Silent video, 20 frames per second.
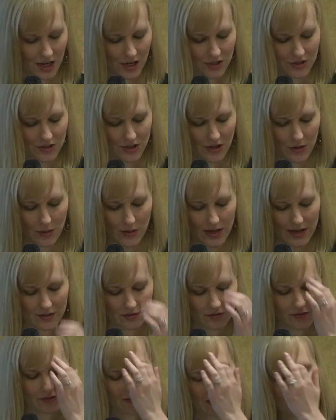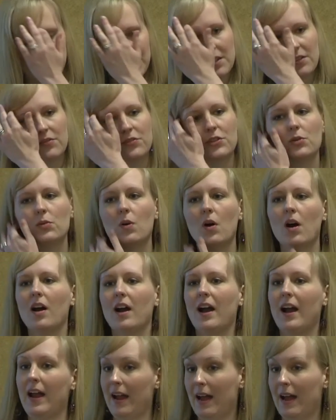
So unless if you are